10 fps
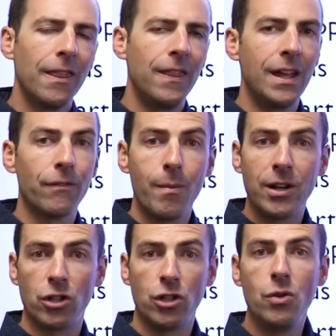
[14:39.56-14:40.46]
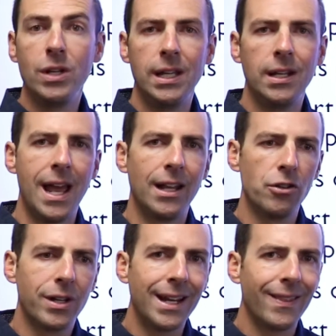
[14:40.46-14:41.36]
the information you need and
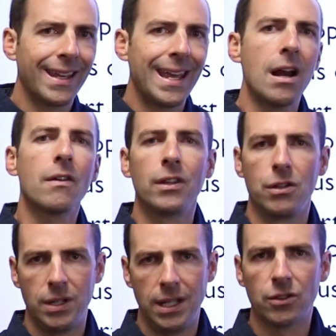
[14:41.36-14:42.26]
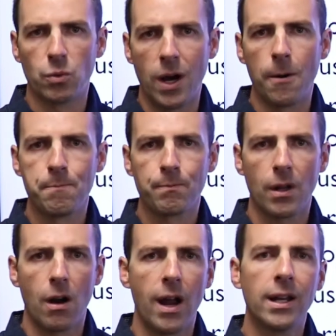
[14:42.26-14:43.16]
you're getting the care that you need as well.
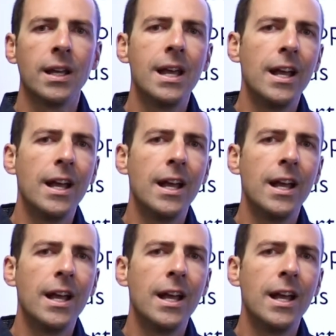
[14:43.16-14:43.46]
All right.